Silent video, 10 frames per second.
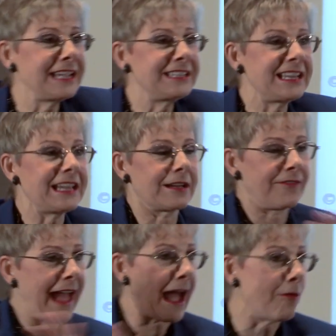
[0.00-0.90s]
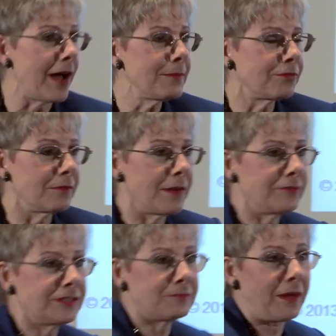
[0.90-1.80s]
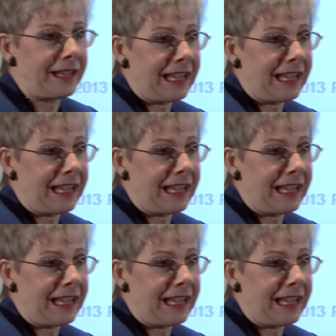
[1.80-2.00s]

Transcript: idea of how I promoted my